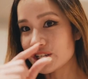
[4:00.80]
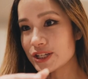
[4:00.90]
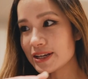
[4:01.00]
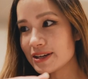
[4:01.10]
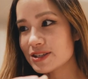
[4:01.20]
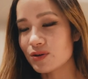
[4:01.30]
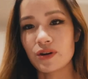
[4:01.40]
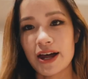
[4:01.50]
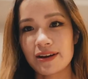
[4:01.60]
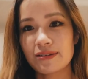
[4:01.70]
cheese or
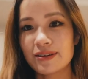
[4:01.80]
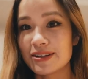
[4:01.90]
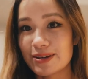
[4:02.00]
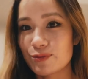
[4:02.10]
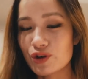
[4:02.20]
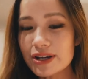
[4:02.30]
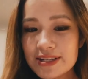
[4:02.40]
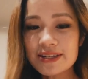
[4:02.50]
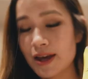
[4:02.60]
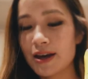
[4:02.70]
like in some
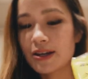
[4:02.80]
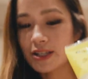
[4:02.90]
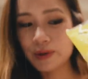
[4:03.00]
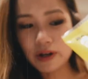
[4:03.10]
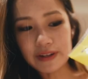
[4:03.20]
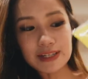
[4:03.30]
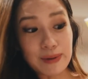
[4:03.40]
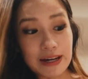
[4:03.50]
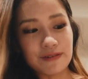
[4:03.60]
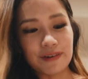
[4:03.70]
treats. So we got this
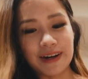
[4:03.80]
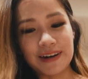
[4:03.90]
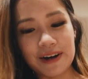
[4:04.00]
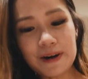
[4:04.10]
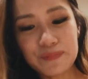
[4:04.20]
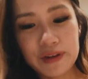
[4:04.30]
mainly for Hina.